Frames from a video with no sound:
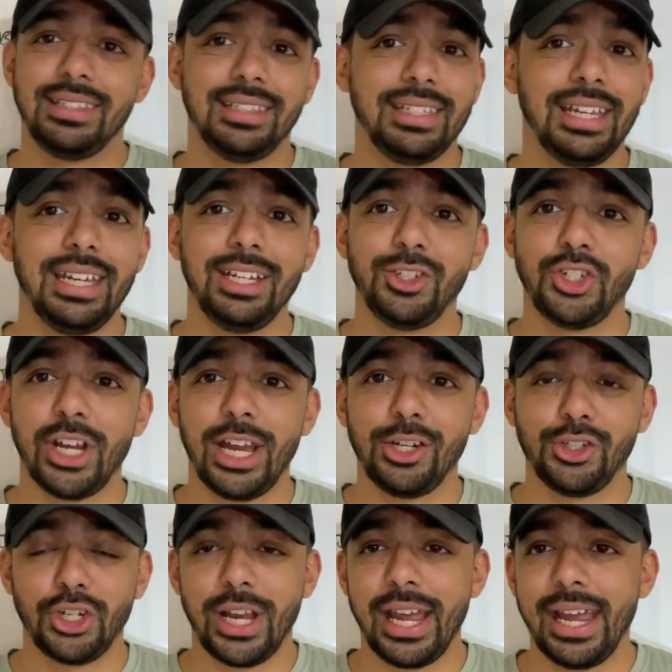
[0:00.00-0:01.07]

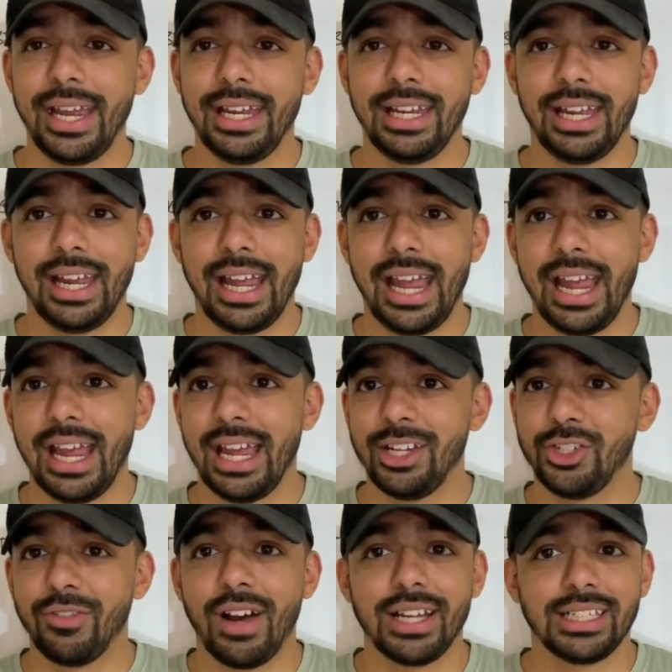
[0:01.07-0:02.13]
DJJ and
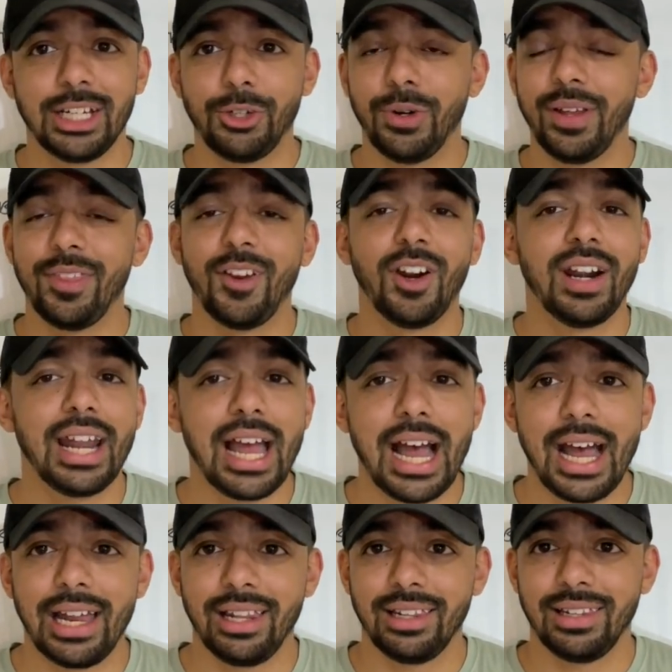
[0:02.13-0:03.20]
Javonte Green, they're
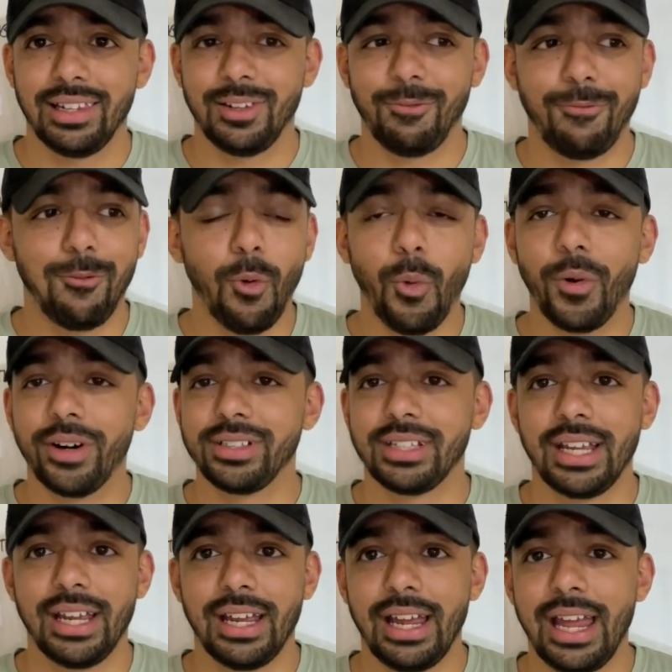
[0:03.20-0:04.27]
not fours,
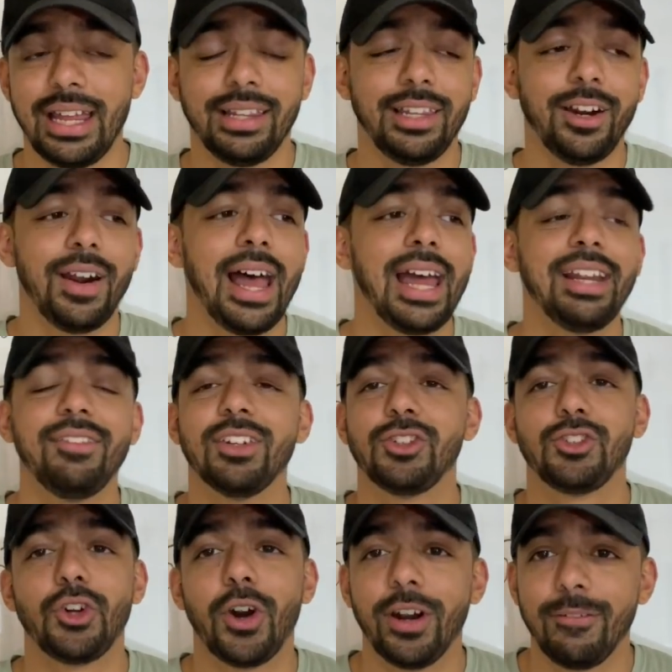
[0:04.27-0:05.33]
and they're not even
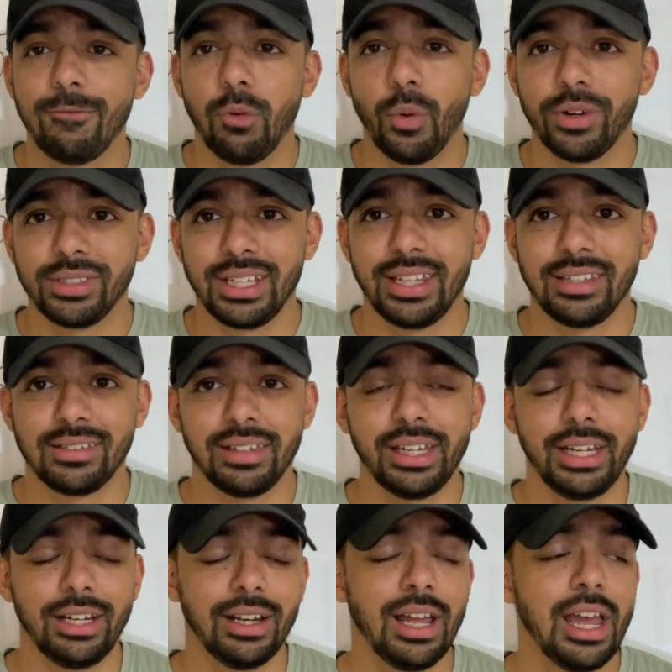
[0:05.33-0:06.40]
starting fours in this
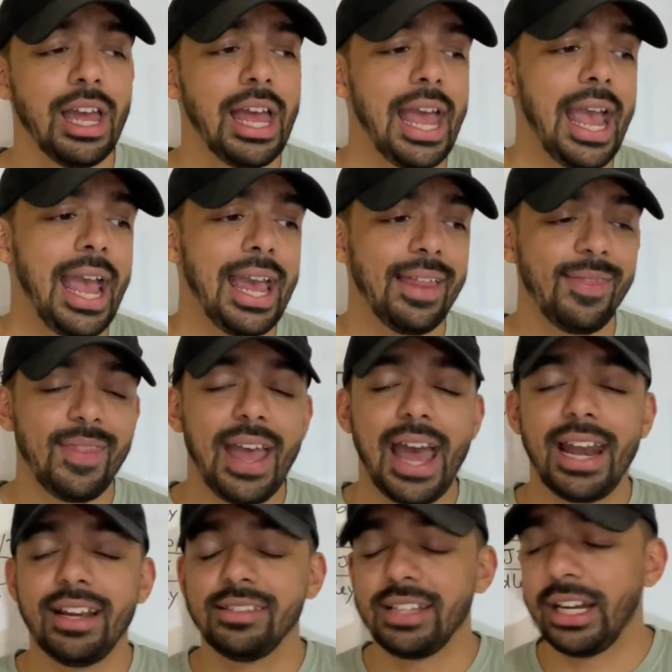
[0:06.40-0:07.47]
league. And
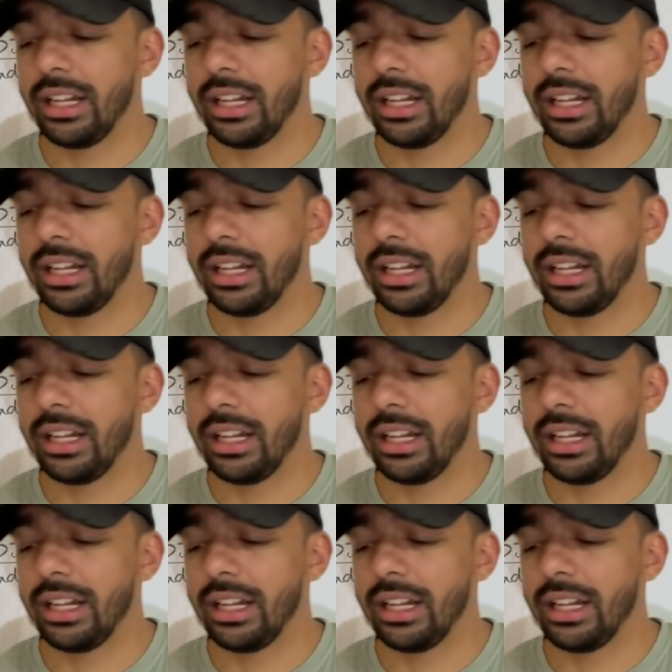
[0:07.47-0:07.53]
that is a